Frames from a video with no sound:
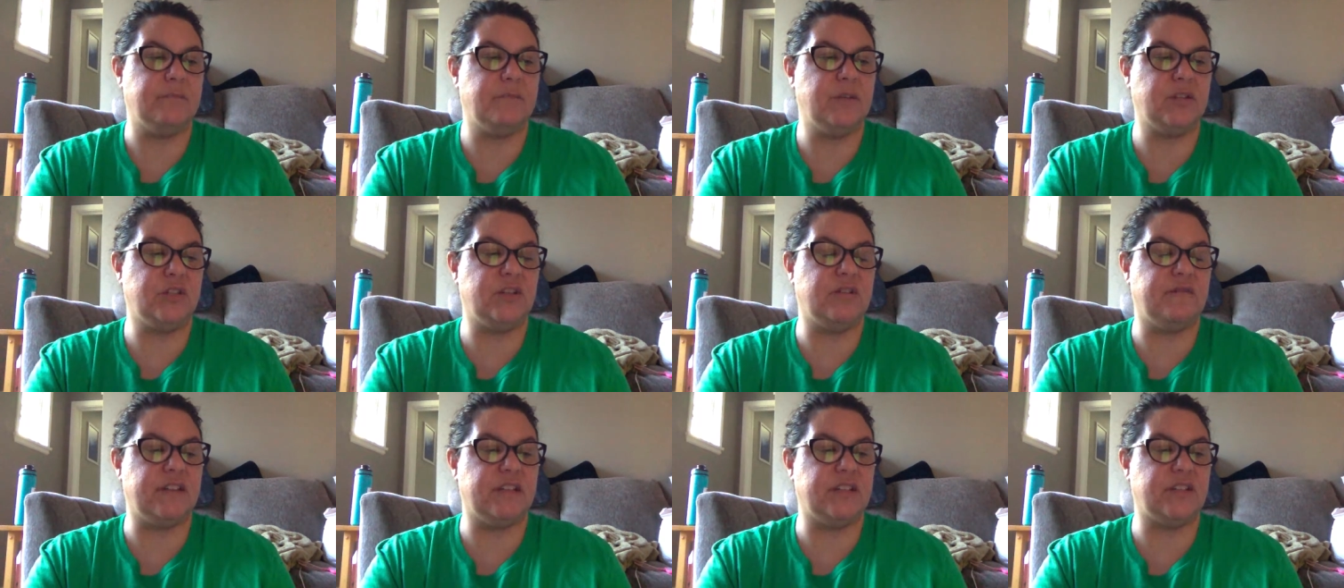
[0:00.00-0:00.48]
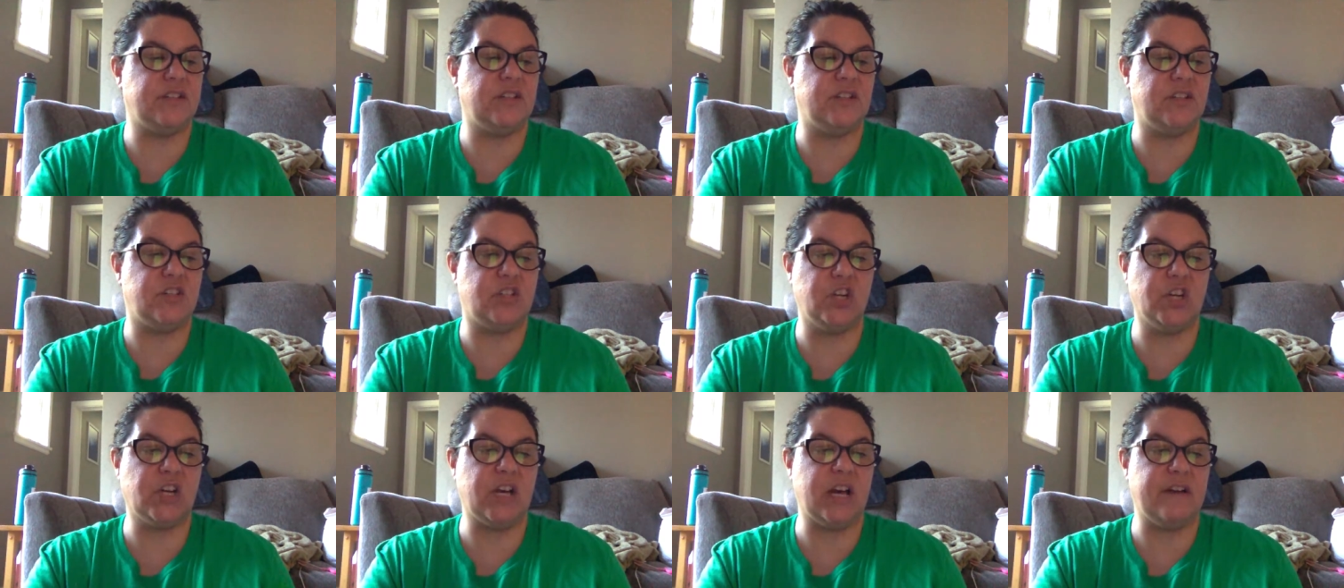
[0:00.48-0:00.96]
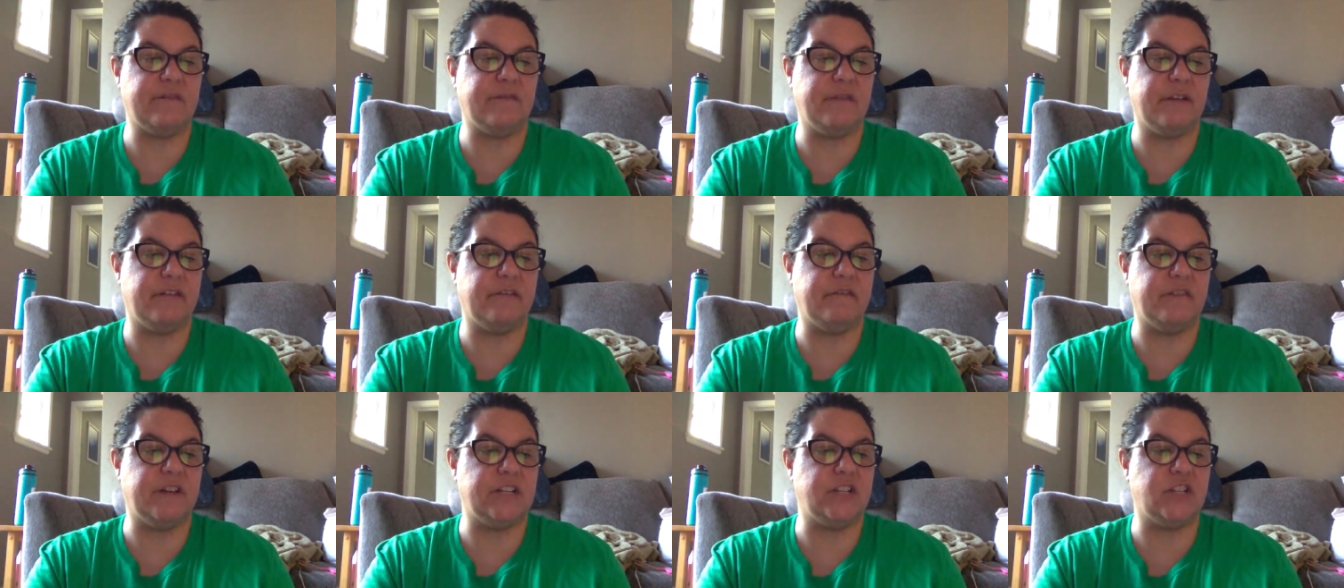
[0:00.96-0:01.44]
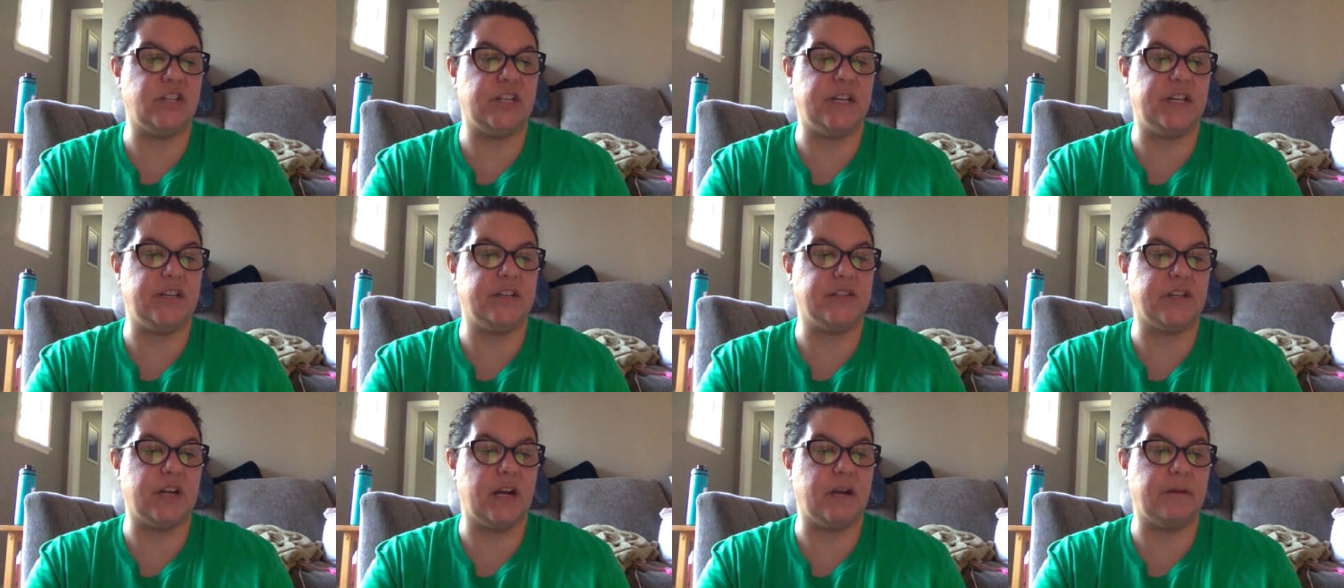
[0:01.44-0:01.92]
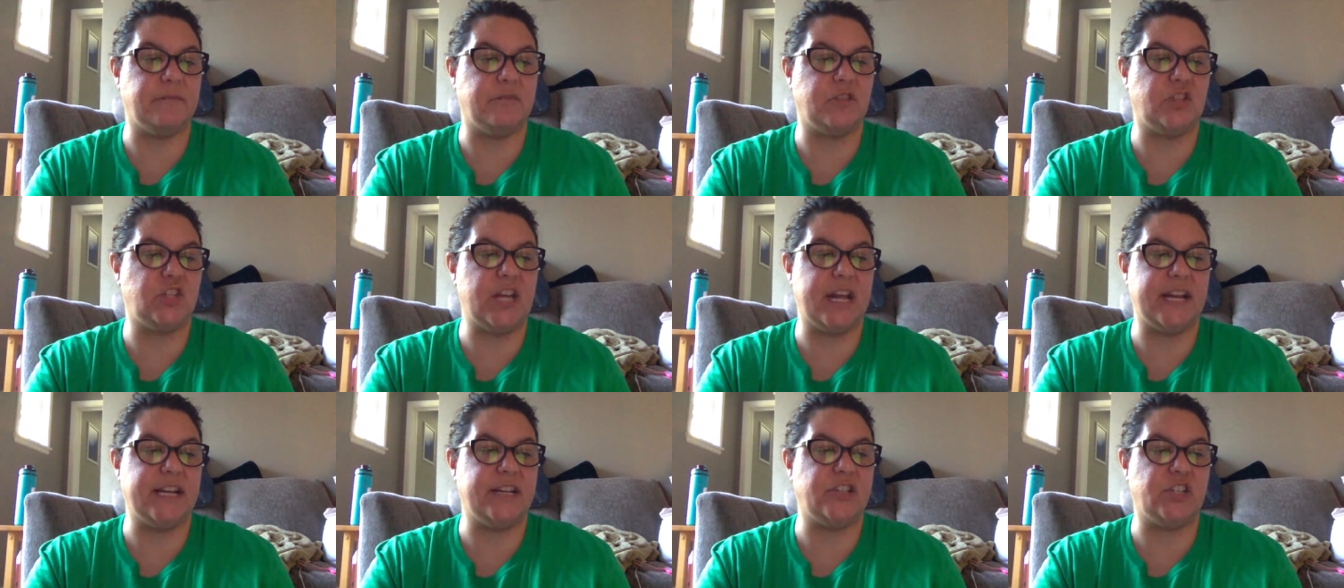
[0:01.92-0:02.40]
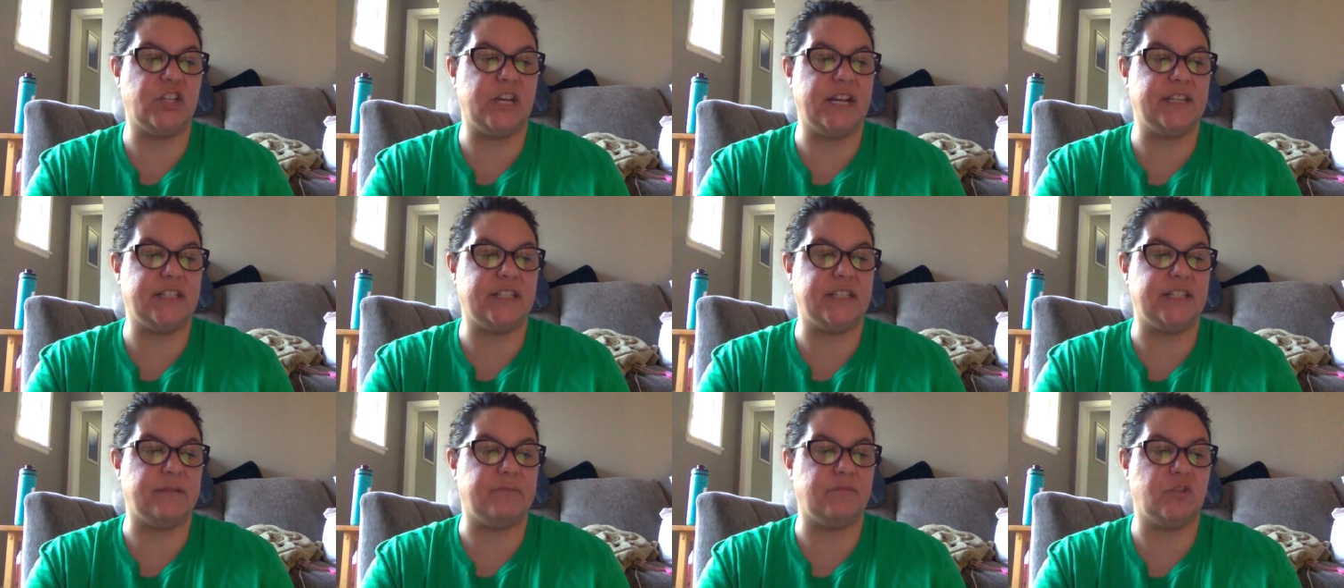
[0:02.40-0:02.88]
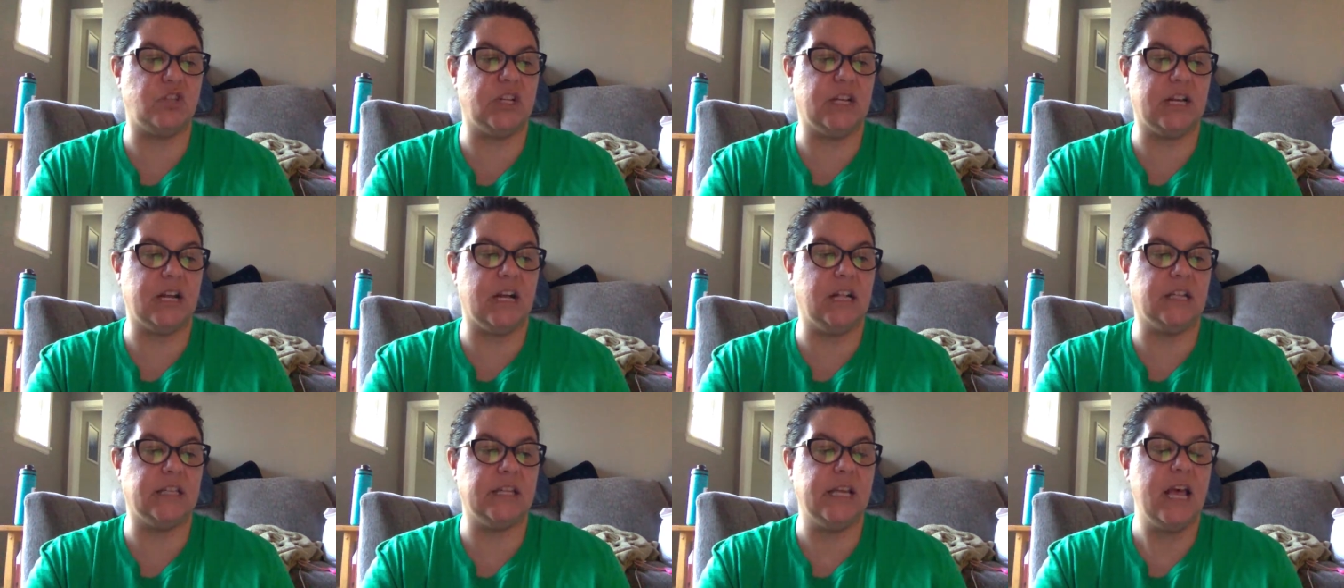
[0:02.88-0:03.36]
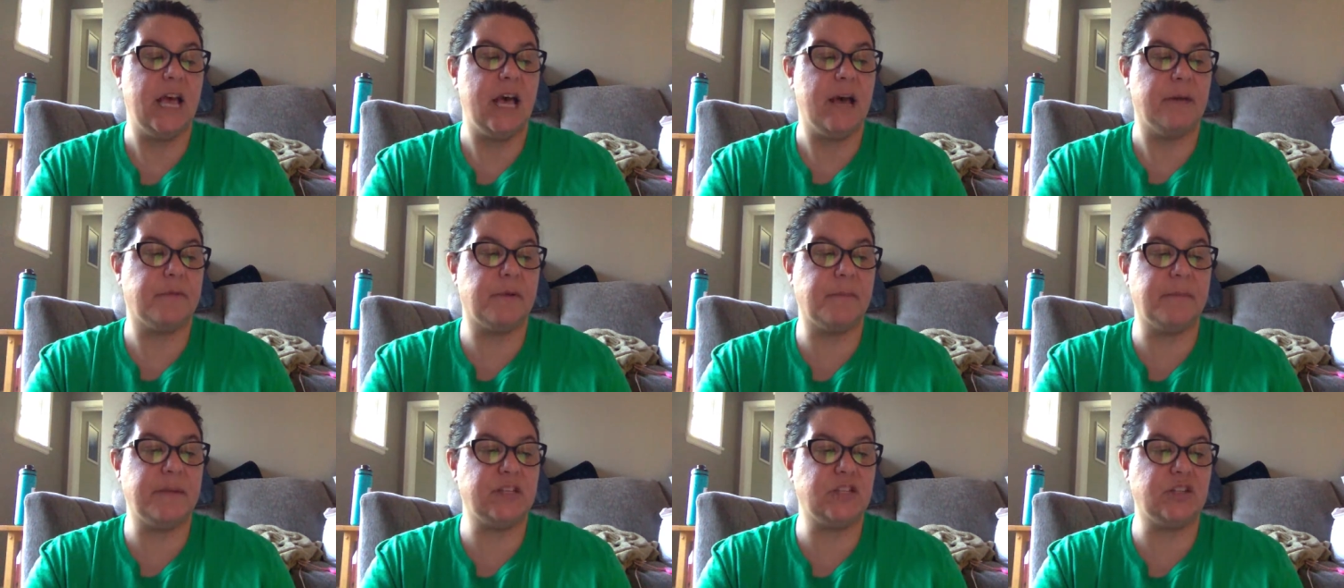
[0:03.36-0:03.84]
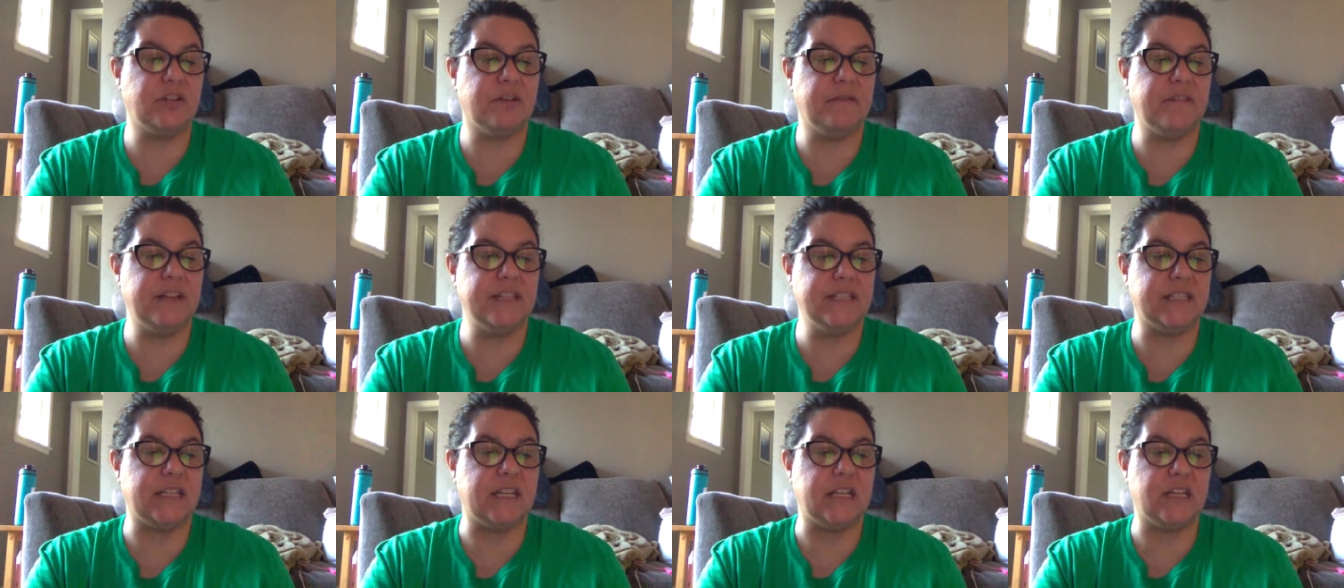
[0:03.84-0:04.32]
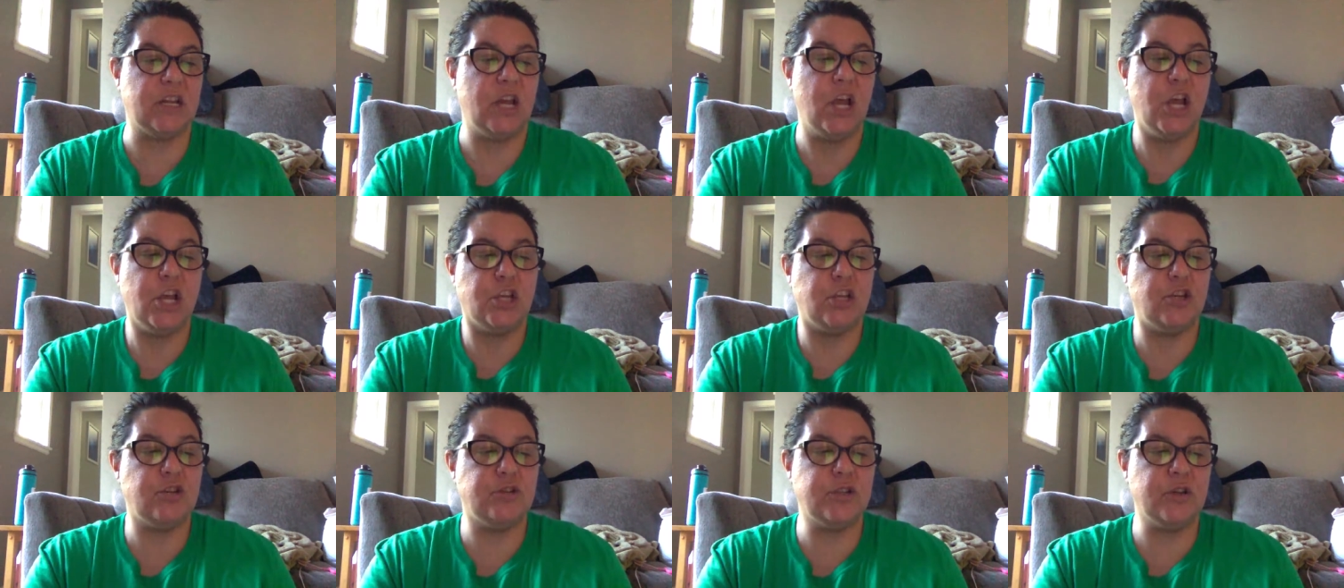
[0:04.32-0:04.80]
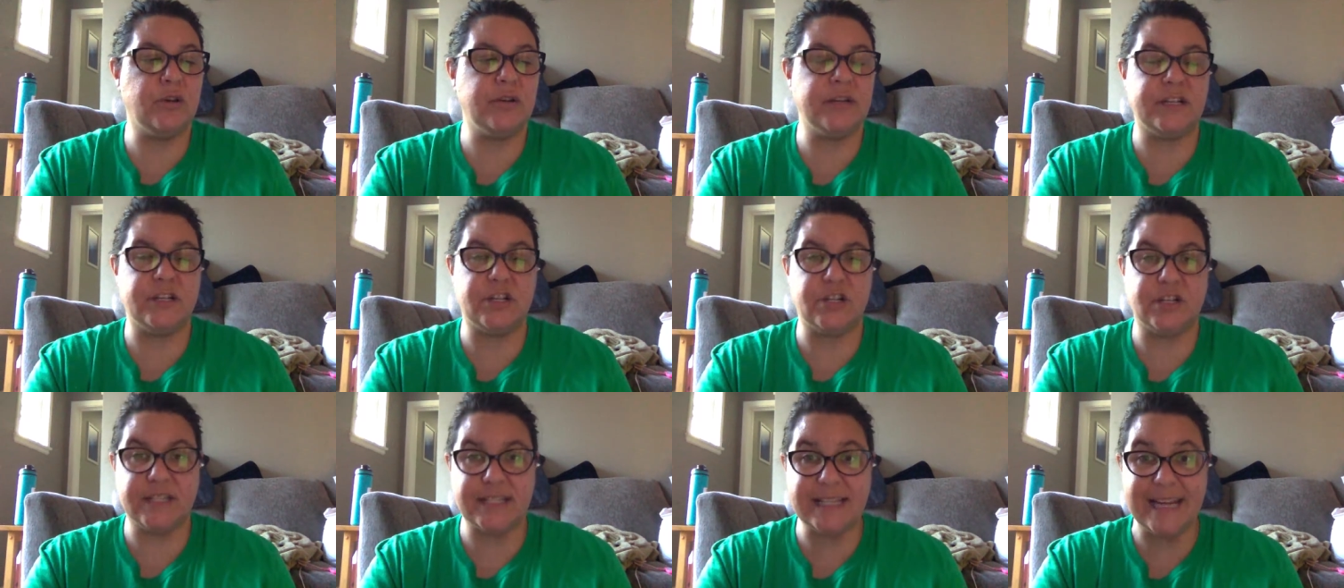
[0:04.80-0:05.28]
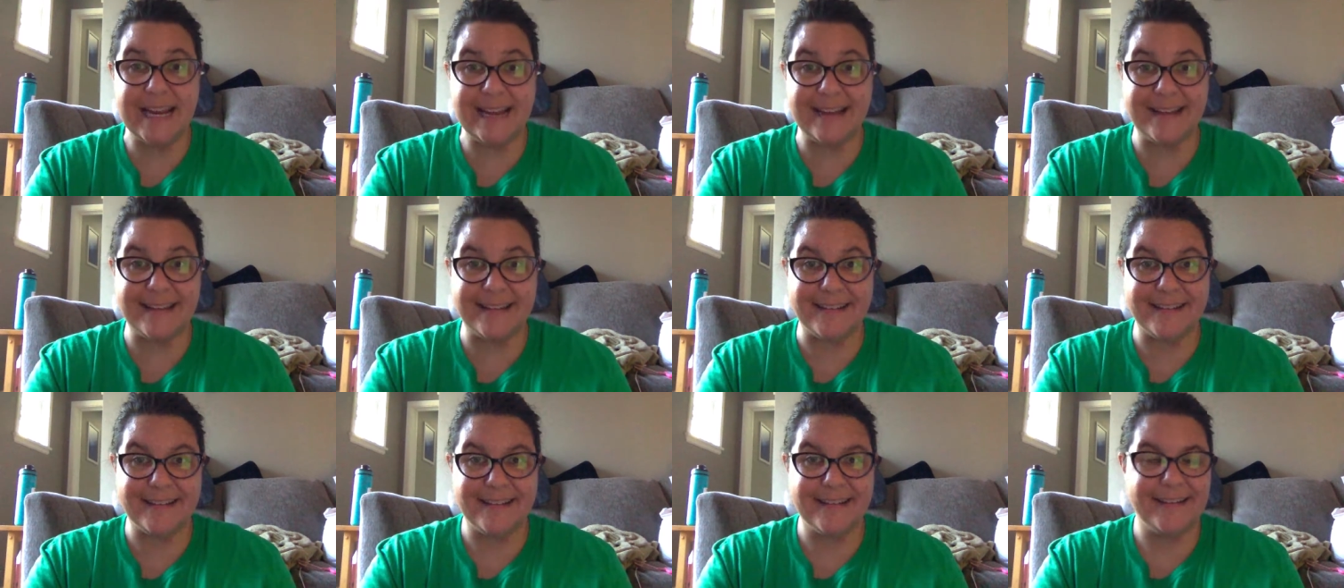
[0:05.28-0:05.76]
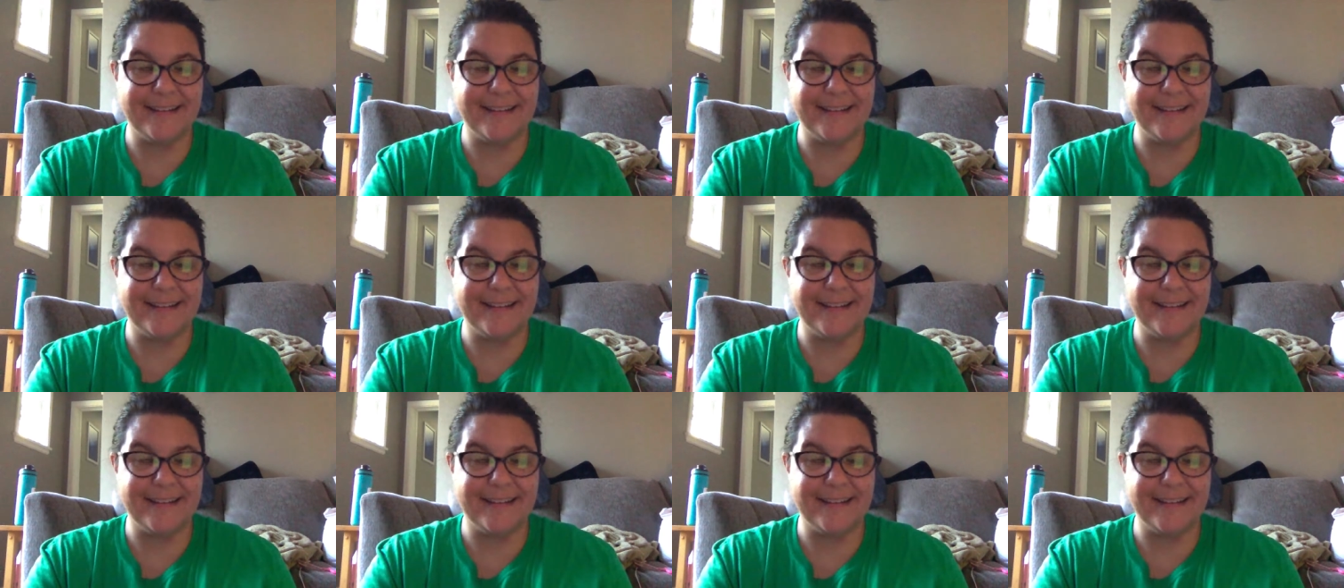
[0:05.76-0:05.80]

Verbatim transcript: Mr. Vincent took off with Fudge in his arms. Janet chased him. She called, But Mr. Vincent, you don't understand.